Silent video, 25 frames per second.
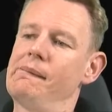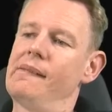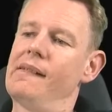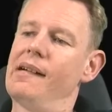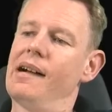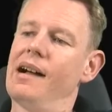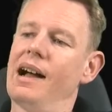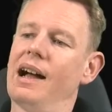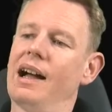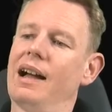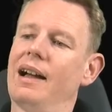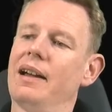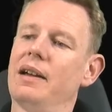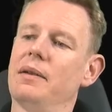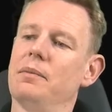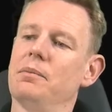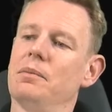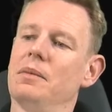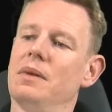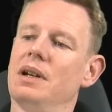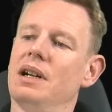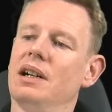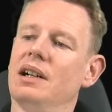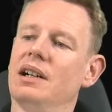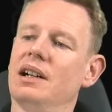I'm
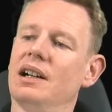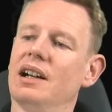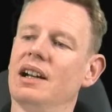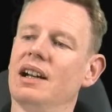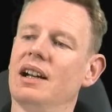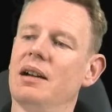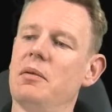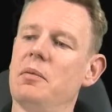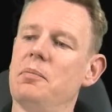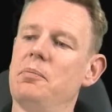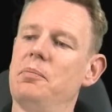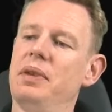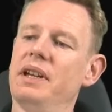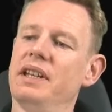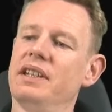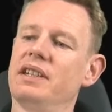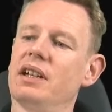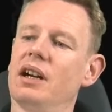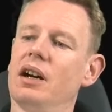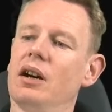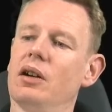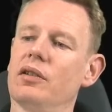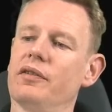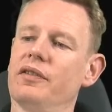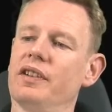a bit
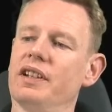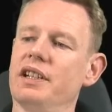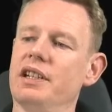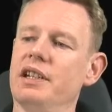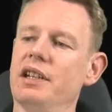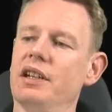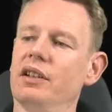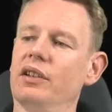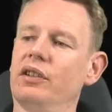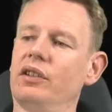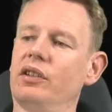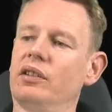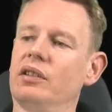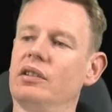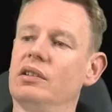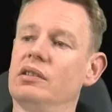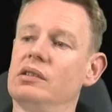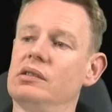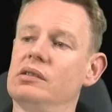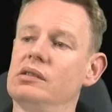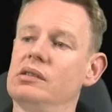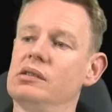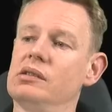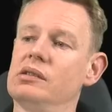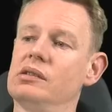out of ideas.
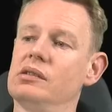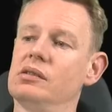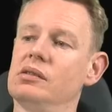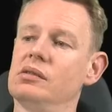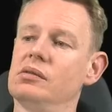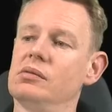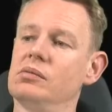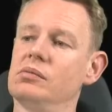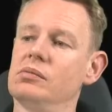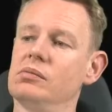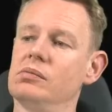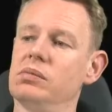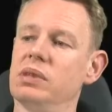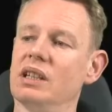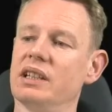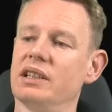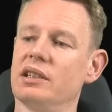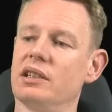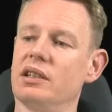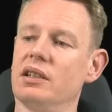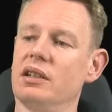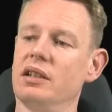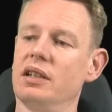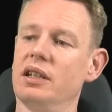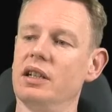But
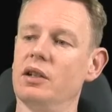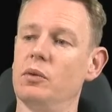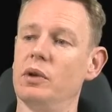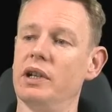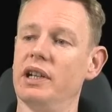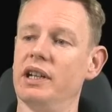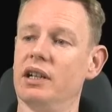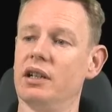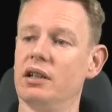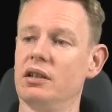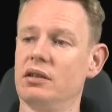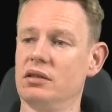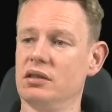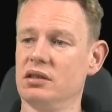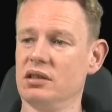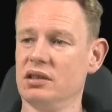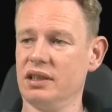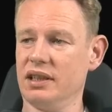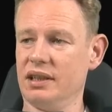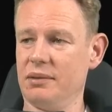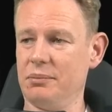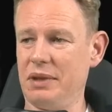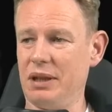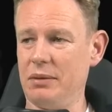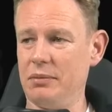here we are.
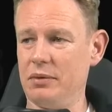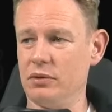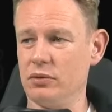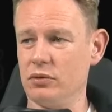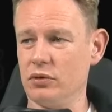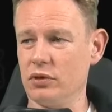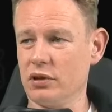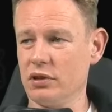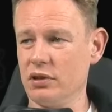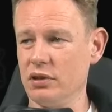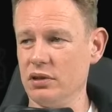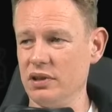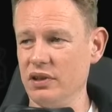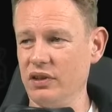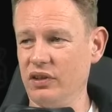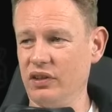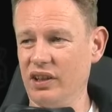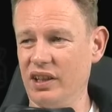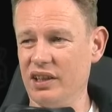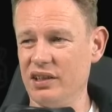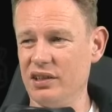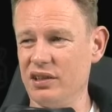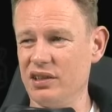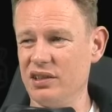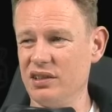Maybe rook to the
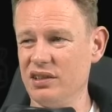center.